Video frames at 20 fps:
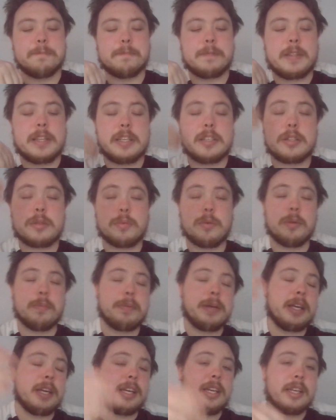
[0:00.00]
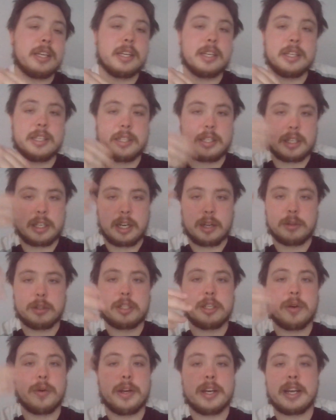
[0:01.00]
This will be
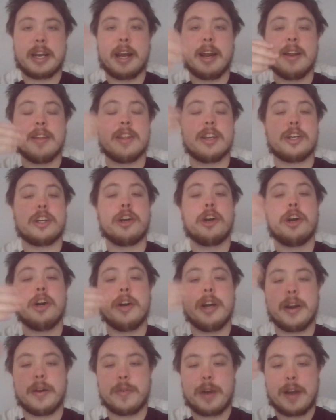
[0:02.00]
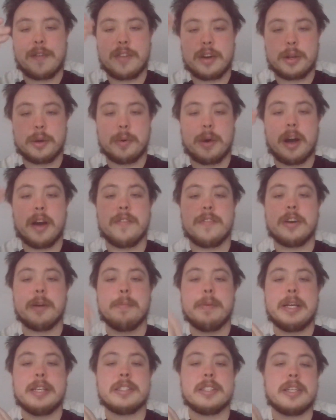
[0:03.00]
showing kind of the current revenue of your
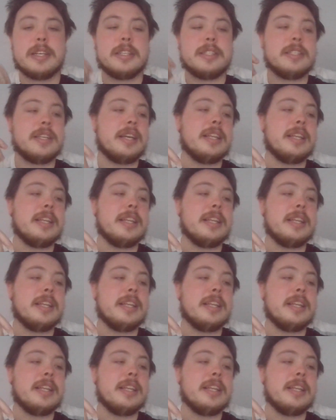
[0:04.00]
business,